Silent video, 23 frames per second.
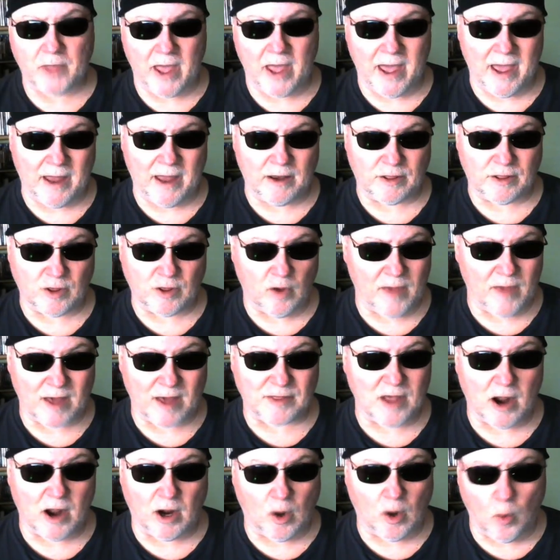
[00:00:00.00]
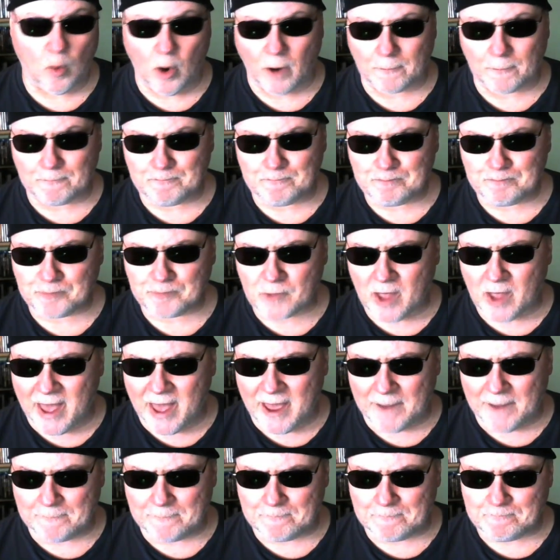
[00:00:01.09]
And so that's not going to work.
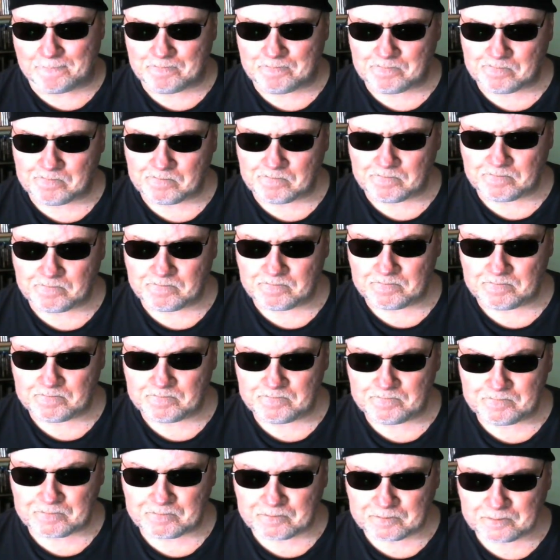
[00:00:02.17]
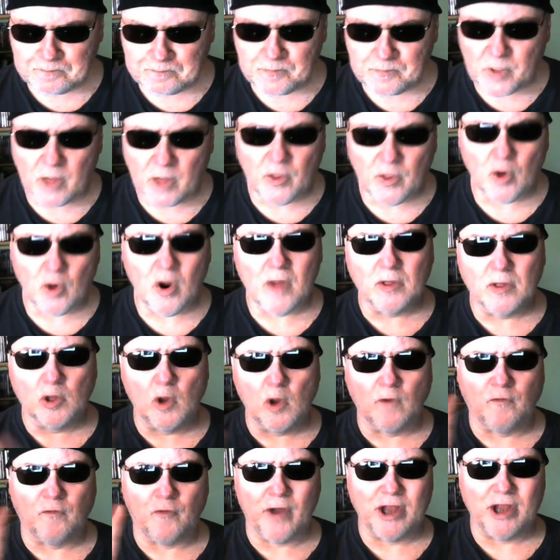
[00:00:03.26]
And there are other
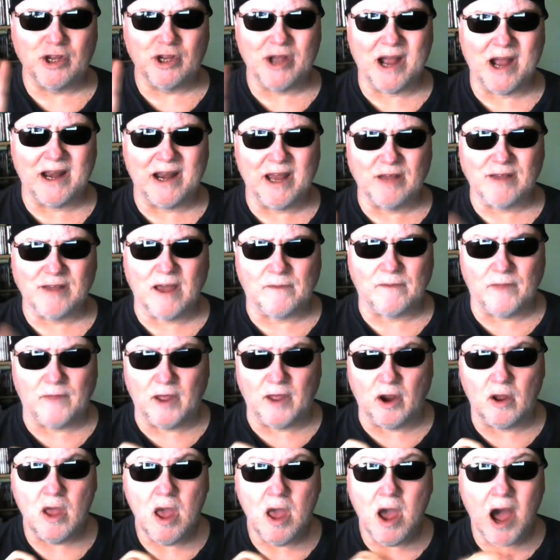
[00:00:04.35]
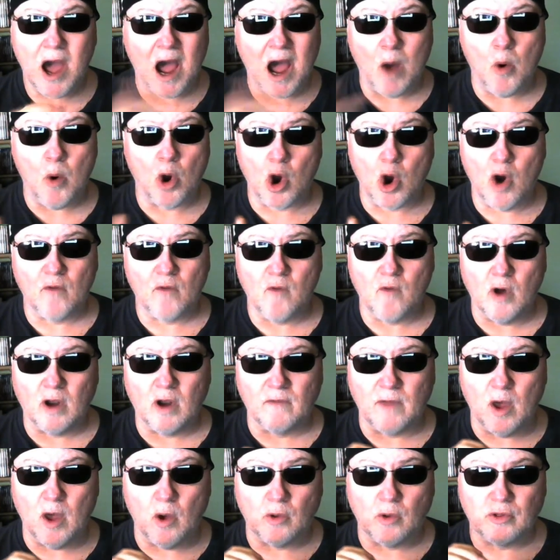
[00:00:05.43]
little fringe ideas out there. I won't go over all of
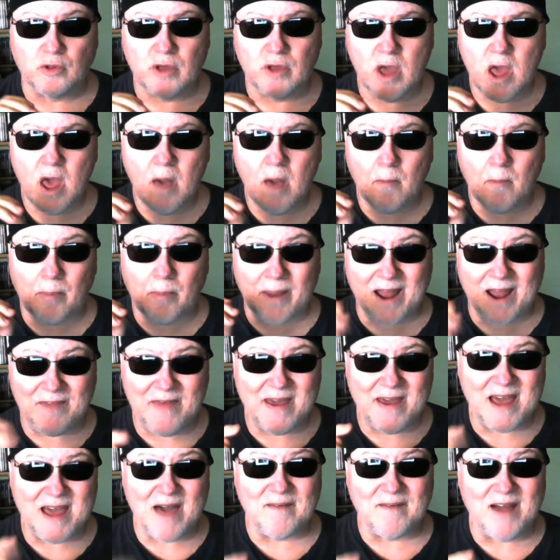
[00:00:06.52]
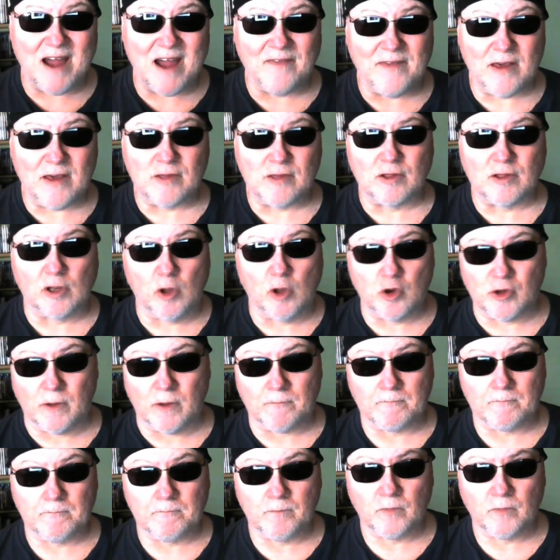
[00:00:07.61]
those, but I think I've got the solution.
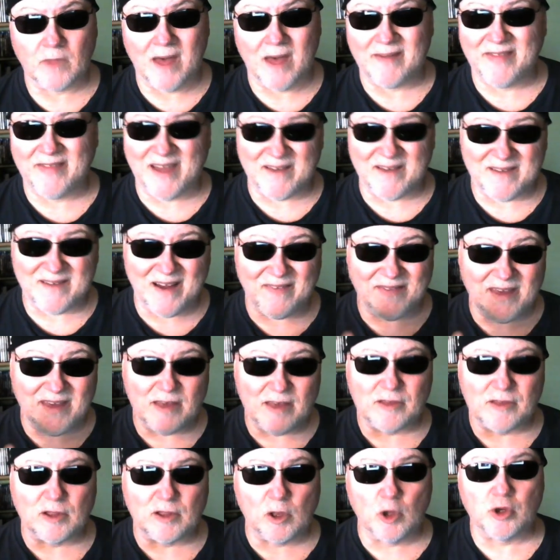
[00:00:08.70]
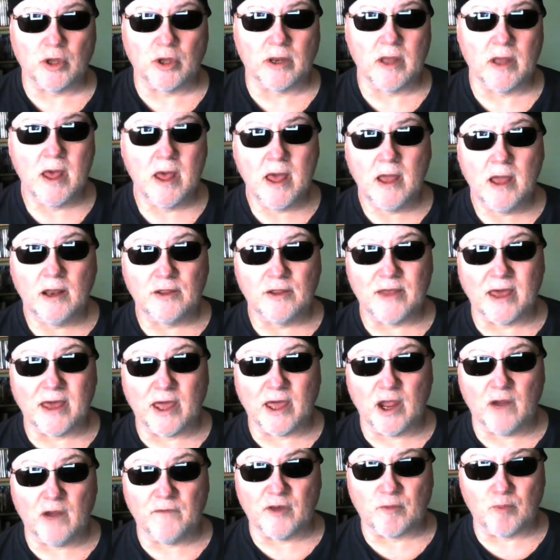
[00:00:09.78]
I think I've got the solution to take
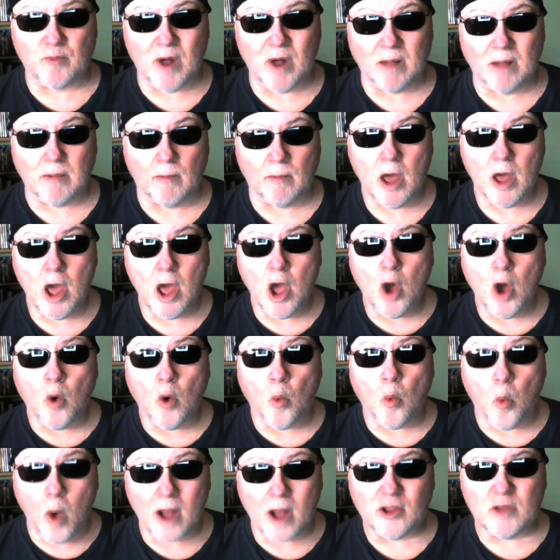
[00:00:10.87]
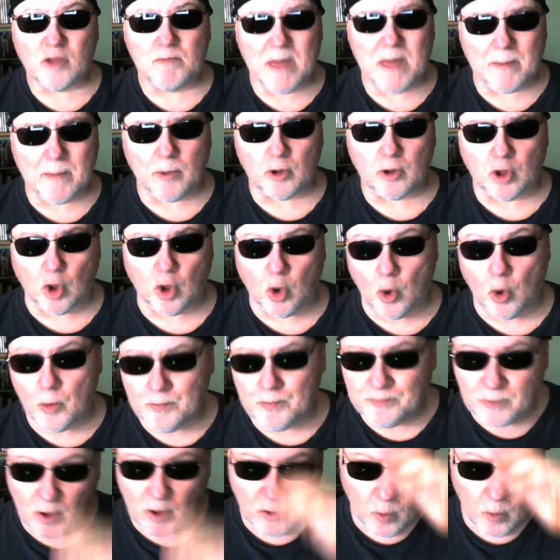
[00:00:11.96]
care of this problem. What do people do
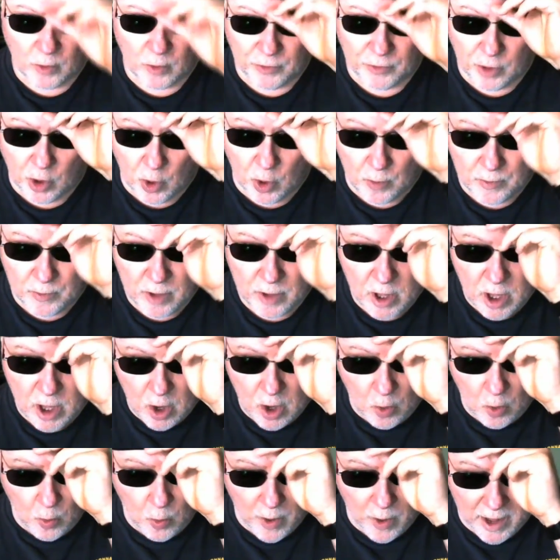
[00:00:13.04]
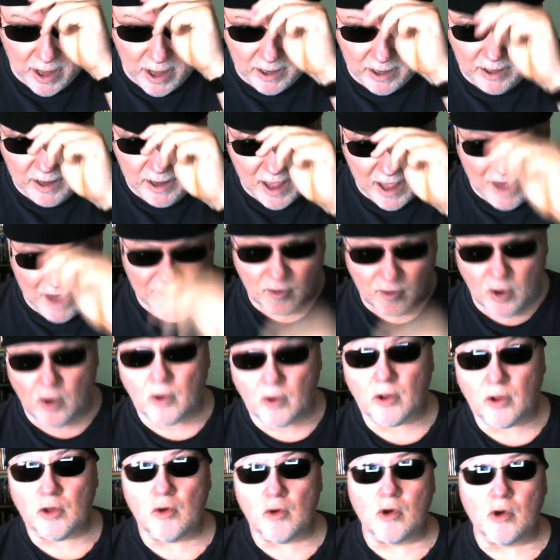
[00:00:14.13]
with you whenever
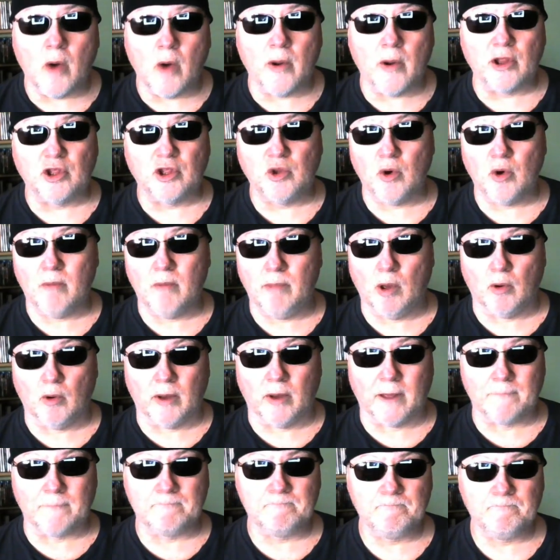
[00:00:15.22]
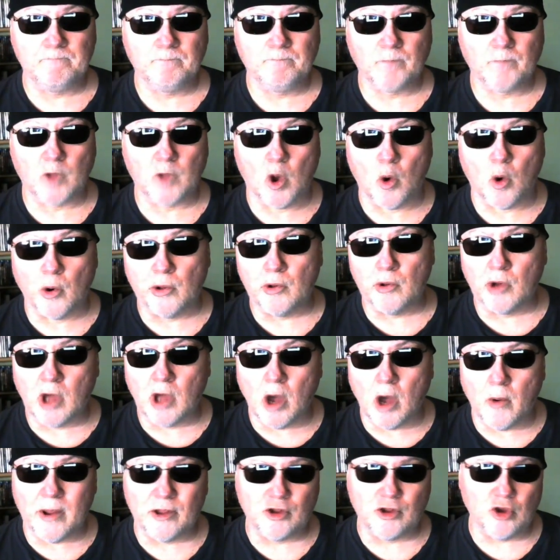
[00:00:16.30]
you go into a building or you
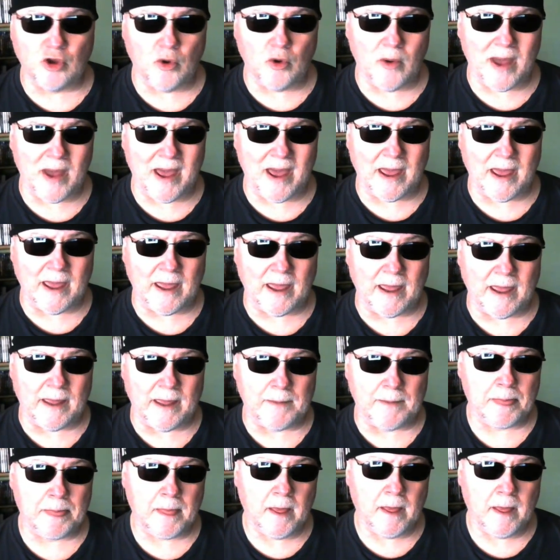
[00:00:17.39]
go into a